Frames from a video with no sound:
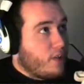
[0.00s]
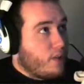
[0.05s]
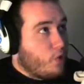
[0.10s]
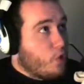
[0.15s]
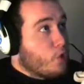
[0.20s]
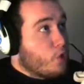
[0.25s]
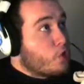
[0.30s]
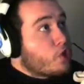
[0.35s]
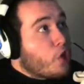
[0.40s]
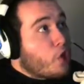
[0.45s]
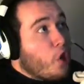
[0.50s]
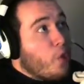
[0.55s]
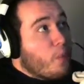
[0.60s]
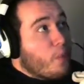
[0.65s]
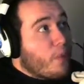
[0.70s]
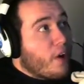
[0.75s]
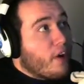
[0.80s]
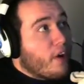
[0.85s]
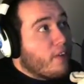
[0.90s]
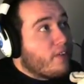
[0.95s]
the
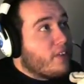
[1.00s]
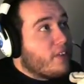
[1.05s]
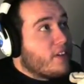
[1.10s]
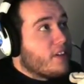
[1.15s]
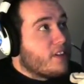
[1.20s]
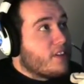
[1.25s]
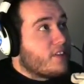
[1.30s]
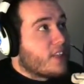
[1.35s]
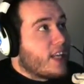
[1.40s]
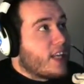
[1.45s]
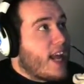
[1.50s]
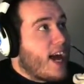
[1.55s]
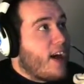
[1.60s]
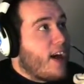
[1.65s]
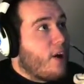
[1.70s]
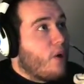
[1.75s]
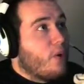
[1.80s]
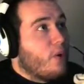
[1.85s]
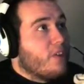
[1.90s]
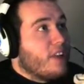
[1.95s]
scope of this and
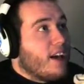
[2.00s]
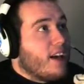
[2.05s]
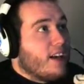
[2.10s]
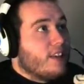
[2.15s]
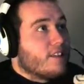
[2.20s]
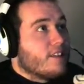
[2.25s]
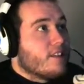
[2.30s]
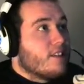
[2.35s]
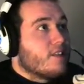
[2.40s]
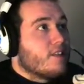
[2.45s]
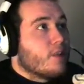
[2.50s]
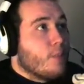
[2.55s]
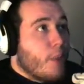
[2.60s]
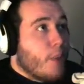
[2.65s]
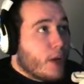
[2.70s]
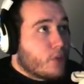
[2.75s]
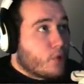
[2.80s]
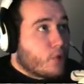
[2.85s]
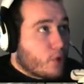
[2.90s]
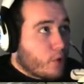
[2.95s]
how nice and
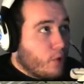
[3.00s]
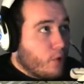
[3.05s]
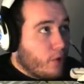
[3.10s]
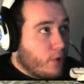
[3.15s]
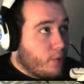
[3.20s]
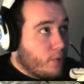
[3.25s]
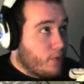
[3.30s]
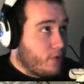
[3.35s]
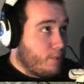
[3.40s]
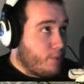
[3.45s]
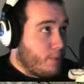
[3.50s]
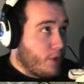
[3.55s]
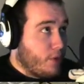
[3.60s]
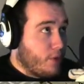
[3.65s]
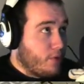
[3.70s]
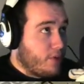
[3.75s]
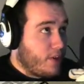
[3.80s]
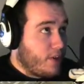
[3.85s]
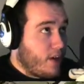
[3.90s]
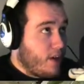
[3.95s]
symmetrical it was
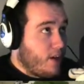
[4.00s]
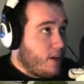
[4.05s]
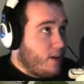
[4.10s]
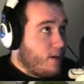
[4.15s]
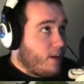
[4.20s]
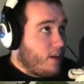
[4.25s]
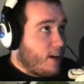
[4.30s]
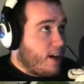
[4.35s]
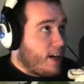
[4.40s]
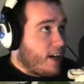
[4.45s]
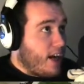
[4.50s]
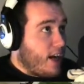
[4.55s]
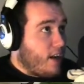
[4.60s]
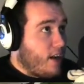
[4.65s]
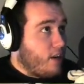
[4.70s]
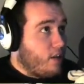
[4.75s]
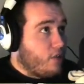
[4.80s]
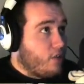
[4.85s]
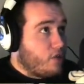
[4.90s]
built. Again,